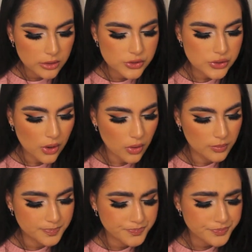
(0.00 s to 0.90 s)

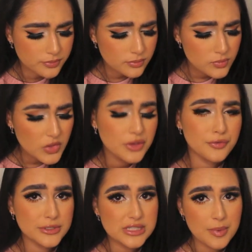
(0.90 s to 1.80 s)
So
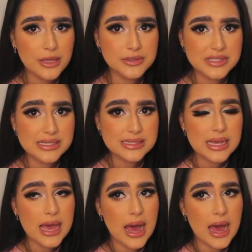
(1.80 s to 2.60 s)
the first time I used this,